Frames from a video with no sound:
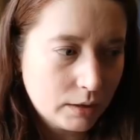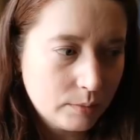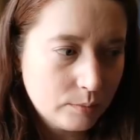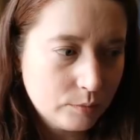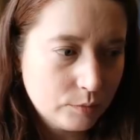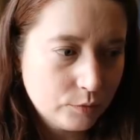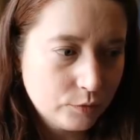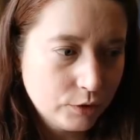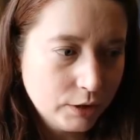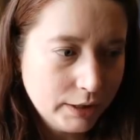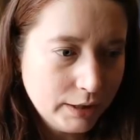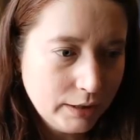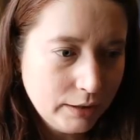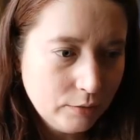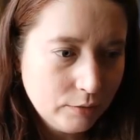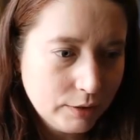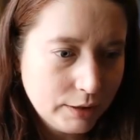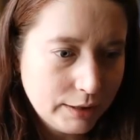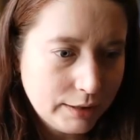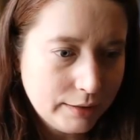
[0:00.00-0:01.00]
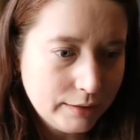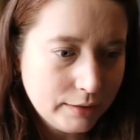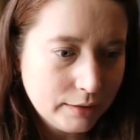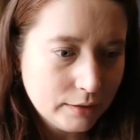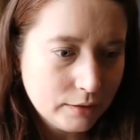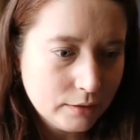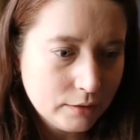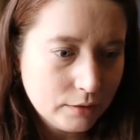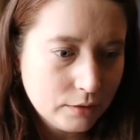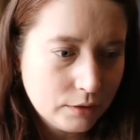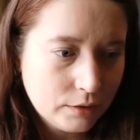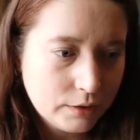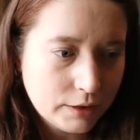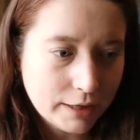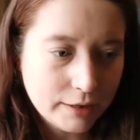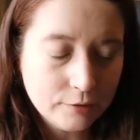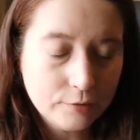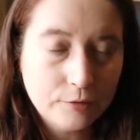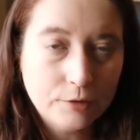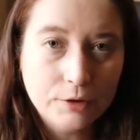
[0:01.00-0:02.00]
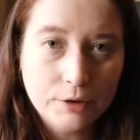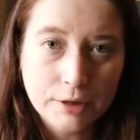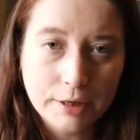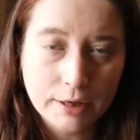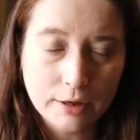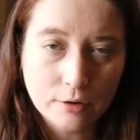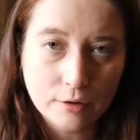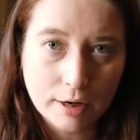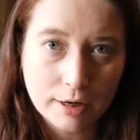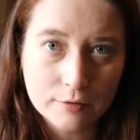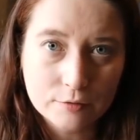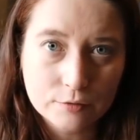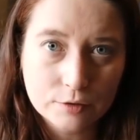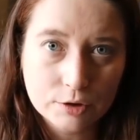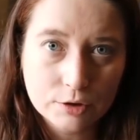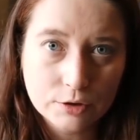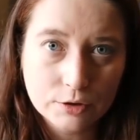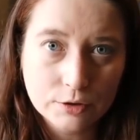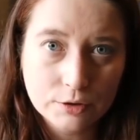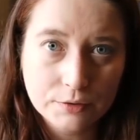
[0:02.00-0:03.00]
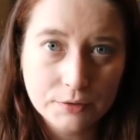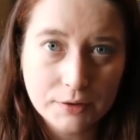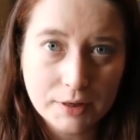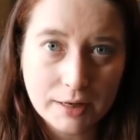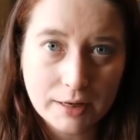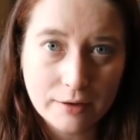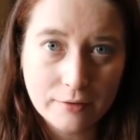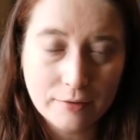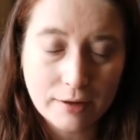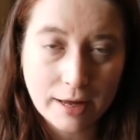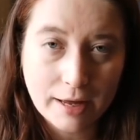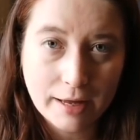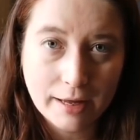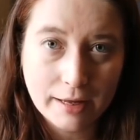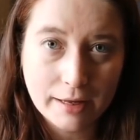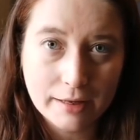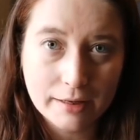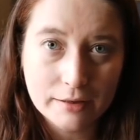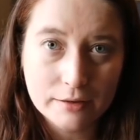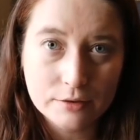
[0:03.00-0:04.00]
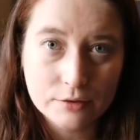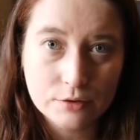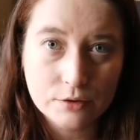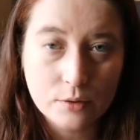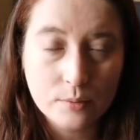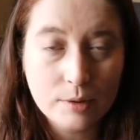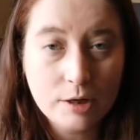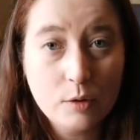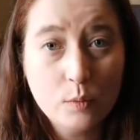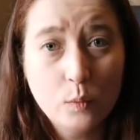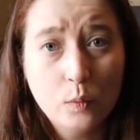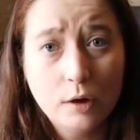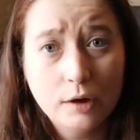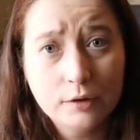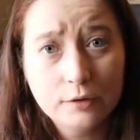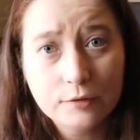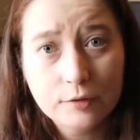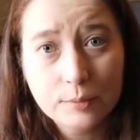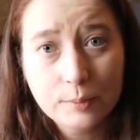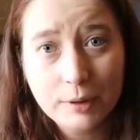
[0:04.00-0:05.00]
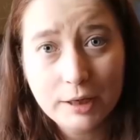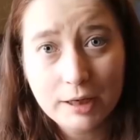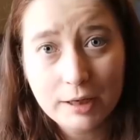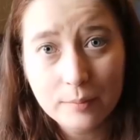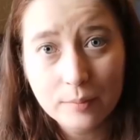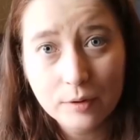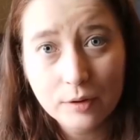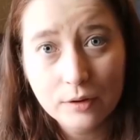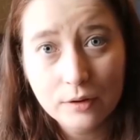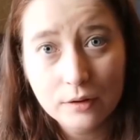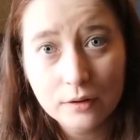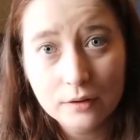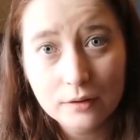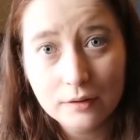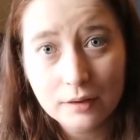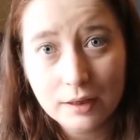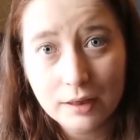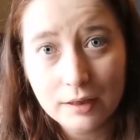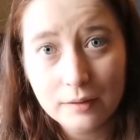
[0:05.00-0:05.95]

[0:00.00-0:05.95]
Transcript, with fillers: I'm really, really thankful and grateful that I've had so many wonderful people